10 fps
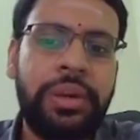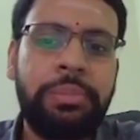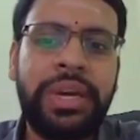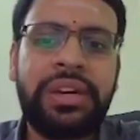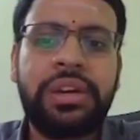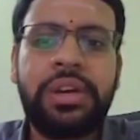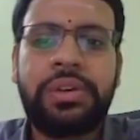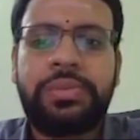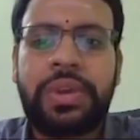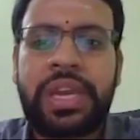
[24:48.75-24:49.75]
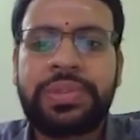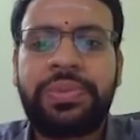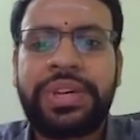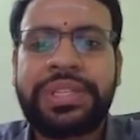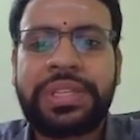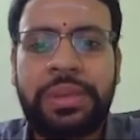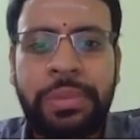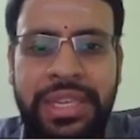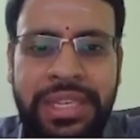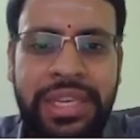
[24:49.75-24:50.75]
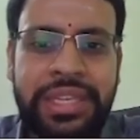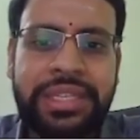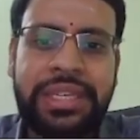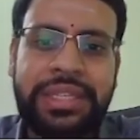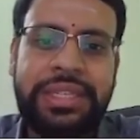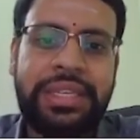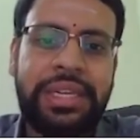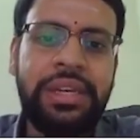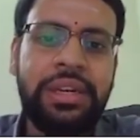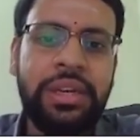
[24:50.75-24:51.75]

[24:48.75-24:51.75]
but as far as imaging is concerned,